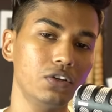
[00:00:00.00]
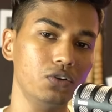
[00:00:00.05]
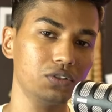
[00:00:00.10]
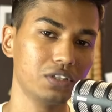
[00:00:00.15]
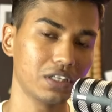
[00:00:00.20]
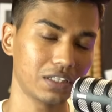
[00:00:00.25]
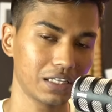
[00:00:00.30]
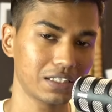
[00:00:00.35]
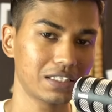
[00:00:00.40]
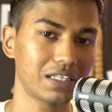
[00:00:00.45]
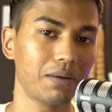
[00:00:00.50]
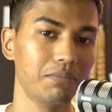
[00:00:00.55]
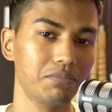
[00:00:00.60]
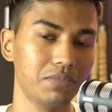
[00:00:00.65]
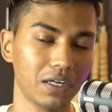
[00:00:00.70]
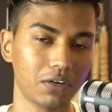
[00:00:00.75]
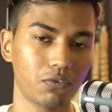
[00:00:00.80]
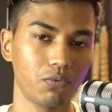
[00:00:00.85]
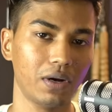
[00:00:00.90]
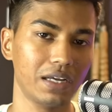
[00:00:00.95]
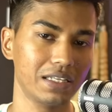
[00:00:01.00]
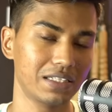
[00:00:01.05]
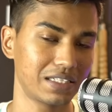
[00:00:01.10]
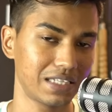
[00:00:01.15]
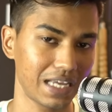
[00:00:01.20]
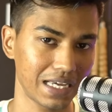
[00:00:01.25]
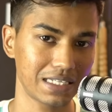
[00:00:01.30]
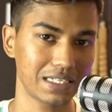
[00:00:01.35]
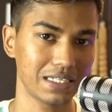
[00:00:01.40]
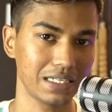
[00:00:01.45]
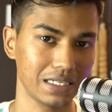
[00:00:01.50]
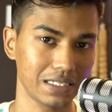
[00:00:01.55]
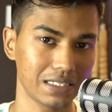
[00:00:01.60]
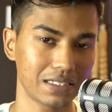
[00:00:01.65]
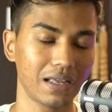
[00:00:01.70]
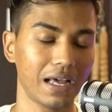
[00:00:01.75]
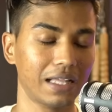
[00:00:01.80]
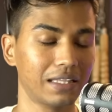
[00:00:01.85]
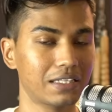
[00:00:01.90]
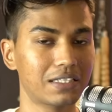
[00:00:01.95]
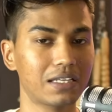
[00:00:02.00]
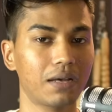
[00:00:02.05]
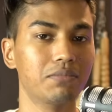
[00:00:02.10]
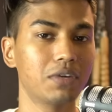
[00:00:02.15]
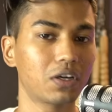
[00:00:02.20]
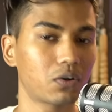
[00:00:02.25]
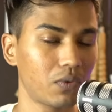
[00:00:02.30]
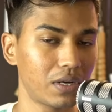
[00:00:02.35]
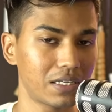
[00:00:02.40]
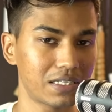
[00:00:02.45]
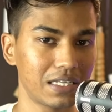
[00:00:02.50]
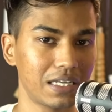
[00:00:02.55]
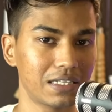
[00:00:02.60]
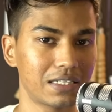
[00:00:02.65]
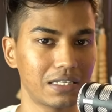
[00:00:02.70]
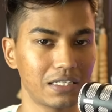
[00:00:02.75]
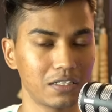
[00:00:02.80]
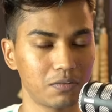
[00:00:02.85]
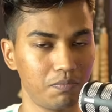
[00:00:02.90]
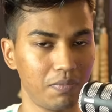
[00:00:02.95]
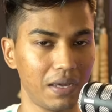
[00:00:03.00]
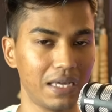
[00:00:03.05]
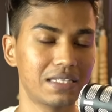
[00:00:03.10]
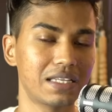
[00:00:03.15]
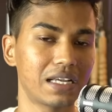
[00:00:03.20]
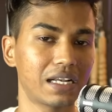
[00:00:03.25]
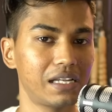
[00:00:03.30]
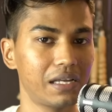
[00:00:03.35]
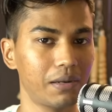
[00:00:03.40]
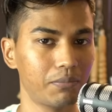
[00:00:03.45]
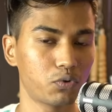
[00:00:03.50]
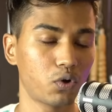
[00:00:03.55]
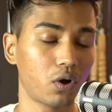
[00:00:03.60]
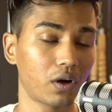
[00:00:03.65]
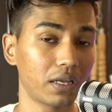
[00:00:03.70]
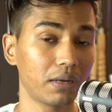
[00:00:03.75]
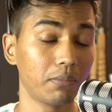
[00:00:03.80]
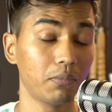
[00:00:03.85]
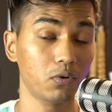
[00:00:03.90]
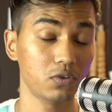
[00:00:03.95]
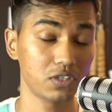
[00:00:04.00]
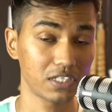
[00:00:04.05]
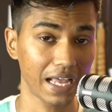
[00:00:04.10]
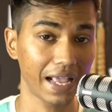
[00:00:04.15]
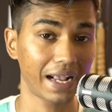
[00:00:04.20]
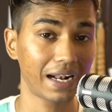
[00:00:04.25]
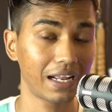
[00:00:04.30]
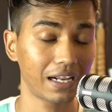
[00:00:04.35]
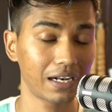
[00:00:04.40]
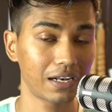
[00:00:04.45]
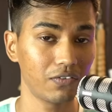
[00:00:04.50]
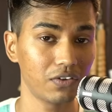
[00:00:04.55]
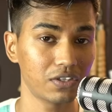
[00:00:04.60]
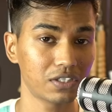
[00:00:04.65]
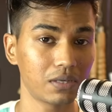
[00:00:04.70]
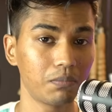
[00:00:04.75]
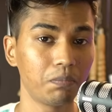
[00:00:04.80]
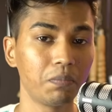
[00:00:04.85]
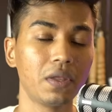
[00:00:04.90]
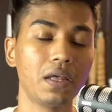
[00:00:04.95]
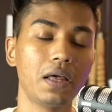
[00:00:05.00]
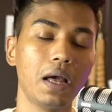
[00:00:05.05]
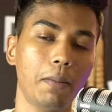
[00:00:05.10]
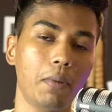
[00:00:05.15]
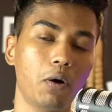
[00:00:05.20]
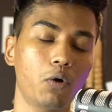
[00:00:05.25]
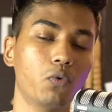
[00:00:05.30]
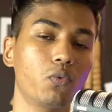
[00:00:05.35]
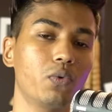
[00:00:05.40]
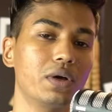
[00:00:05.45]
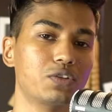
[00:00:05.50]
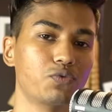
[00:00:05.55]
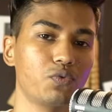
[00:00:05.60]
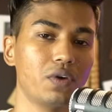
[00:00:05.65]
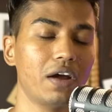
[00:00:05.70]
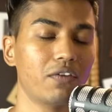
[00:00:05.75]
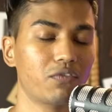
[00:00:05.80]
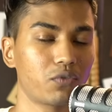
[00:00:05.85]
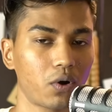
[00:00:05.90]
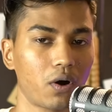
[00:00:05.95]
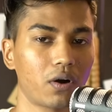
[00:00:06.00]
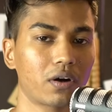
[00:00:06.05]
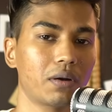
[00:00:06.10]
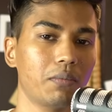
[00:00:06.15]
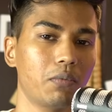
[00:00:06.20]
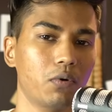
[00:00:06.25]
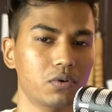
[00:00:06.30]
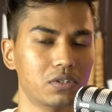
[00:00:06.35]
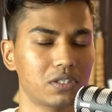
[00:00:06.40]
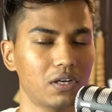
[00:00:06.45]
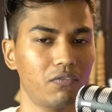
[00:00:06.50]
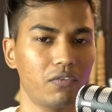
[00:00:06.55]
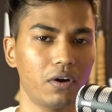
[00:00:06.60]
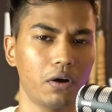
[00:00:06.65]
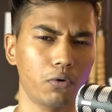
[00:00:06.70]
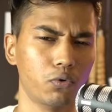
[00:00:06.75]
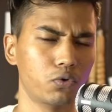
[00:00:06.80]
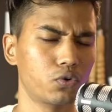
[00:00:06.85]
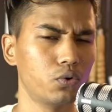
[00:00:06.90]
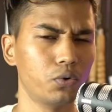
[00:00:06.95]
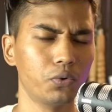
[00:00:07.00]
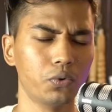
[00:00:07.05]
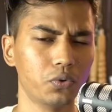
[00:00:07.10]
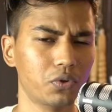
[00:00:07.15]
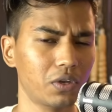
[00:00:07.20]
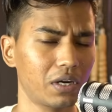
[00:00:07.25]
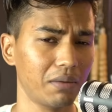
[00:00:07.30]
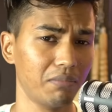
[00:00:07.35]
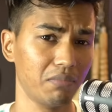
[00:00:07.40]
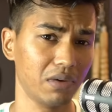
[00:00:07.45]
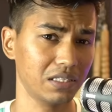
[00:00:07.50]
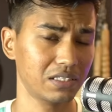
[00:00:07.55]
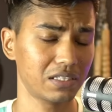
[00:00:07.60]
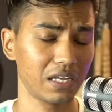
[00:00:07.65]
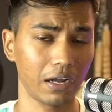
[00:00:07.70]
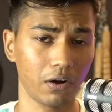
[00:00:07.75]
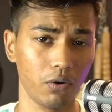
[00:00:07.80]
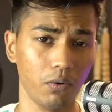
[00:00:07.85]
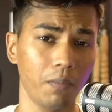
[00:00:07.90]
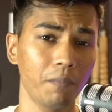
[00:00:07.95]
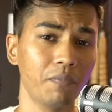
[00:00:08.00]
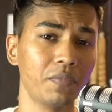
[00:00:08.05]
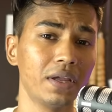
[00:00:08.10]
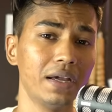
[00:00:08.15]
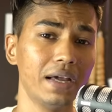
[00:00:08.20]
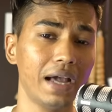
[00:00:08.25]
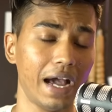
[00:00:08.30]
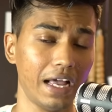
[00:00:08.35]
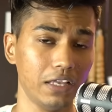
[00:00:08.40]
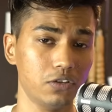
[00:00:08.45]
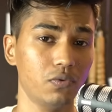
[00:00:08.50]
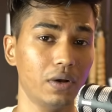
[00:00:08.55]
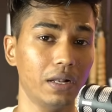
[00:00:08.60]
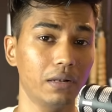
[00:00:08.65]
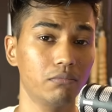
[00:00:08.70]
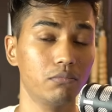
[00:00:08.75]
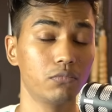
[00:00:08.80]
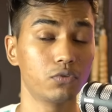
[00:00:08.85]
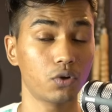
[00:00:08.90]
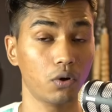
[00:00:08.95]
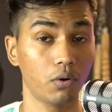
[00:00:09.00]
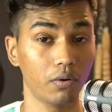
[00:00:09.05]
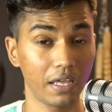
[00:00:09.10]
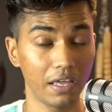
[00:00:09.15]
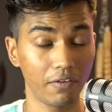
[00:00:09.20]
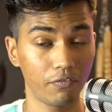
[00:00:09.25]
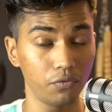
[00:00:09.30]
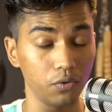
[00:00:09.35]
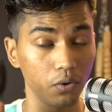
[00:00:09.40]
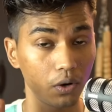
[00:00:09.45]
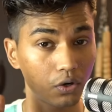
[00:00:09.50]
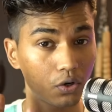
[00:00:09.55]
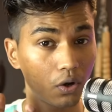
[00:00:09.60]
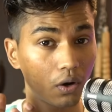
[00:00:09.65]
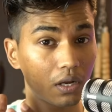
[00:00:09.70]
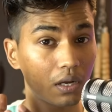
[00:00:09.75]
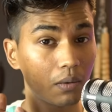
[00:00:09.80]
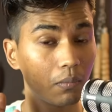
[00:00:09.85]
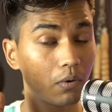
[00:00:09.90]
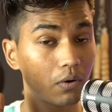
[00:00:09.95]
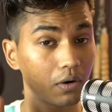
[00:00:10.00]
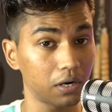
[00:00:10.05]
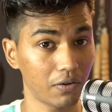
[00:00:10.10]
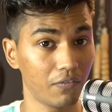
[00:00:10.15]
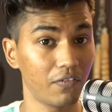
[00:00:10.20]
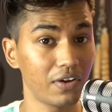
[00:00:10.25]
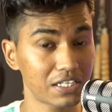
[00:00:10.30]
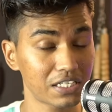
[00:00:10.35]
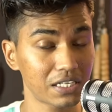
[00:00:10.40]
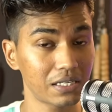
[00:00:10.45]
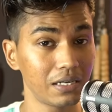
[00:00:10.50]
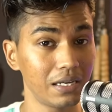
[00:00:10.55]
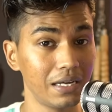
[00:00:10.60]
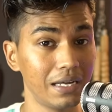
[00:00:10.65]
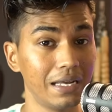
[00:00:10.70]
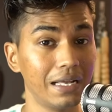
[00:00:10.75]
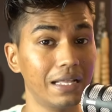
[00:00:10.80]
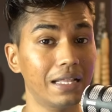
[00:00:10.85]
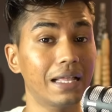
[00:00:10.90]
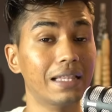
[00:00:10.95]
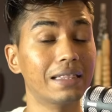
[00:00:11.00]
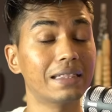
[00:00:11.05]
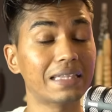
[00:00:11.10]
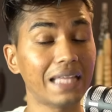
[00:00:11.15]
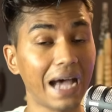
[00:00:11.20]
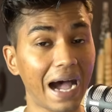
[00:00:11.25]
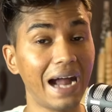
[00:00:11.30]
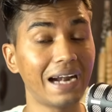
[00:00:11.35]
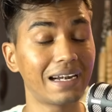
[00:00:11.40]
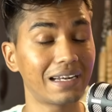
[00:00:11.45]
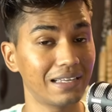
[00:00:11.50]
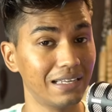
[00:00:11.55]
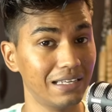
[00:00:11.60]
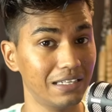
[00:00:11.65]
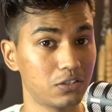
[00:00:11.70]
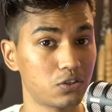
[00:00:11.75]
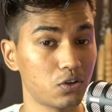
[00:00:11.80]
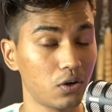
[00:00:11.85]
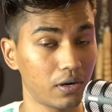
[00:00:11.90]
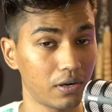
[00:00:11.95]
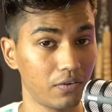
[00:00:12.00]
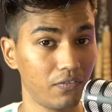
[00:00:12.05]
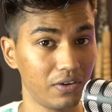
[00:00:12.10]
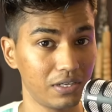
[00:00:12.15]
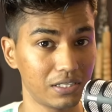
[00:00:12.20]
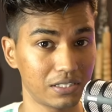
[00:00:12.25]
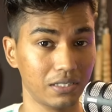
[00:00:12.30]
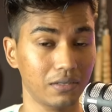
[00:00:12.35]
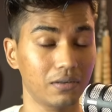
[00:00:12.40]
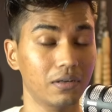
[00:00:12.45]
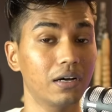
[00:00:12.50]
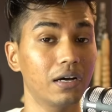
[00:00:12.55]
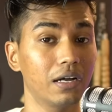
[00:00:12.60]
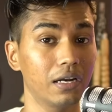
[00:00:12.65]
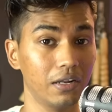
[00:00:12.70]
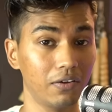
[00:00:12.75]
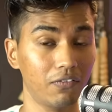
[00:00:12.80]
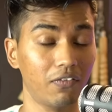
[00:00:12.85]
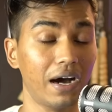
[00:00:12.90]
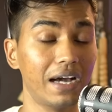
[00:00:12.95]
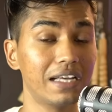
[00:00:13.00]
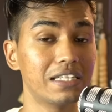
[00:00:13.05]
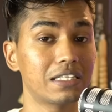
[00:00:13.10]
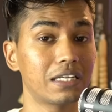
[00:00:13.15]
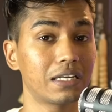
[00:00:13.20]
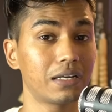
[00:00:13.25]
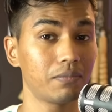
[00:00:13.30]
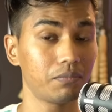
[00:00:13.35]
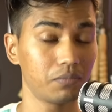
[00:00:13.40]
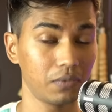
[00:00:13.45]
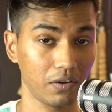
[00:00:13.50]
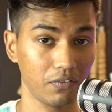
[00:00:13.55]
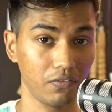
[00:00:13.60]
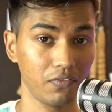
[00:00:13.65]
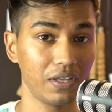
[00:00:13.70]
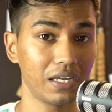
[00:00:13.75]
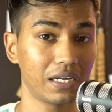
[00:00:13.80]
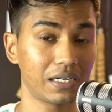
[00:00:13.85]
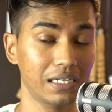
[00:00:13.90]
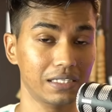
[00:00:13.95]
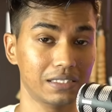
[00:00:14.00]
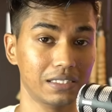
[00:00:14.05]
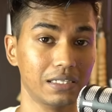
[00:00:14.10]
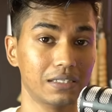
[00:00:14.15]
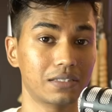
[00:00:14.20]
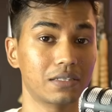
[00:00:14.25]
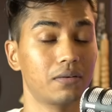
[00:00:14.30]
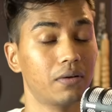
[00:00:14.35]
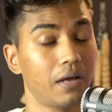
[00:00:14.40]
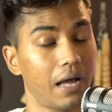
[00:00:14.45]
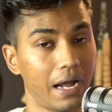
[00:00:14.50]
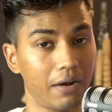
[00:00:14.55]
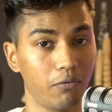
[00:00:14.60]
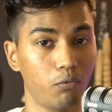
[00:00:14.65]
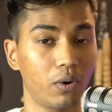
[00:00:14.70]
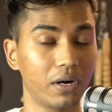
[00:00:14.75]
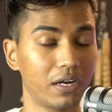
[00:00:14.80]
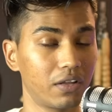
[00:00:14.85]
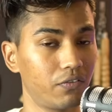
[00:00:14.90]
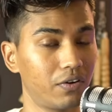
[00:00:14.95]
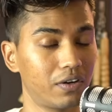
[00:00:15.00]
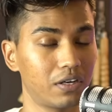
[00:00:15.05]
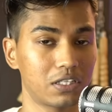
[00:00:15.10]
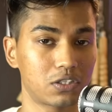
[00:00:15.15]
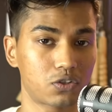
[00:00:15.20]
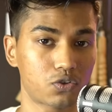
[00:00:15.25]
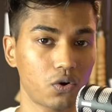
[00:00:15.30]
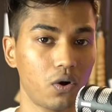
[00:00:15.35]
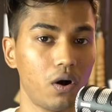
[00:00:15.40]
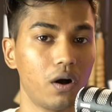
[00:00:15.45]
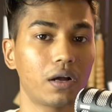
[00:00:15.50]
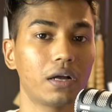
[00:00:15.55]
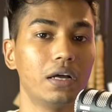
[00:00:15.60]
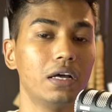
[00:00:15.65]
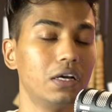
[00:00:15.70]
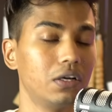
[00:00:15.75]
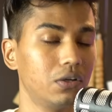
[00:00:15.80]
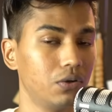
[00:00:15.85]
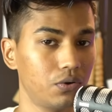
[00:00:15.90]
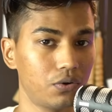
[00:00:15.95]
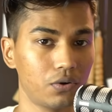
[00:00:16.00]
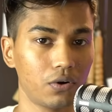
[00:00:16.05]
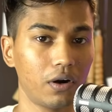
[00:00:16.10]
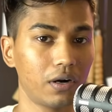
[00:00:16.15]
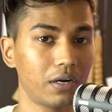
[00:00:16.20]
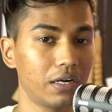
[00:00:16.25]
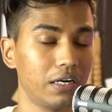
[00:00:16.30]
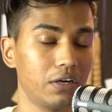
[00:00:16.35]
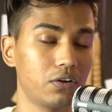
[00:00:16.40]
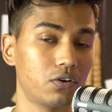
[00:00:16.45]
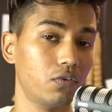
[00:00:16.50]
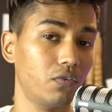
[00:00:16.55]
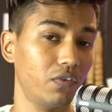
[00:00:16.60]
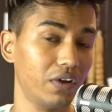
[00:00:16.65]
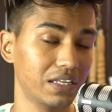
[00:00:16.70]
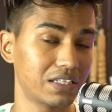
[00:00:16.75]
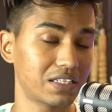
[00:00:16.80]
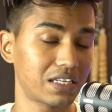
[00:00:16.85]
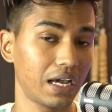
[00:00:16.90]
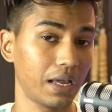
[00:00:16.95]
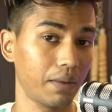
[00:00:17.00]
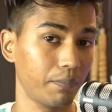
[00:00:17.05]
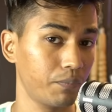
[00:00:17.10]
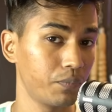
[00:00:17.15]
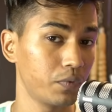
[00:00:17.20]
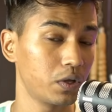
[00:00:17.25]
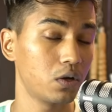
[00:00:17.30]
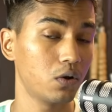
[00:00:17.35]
using the subject wise test series. And the subject wise test series basically I'm talking about cyclic revision about which we have talked about somewhere around 2 to 3 months ago as well. So if you are talking about revision, and that is your revision revising the weaknesses and whatever is strong you do not need to waste time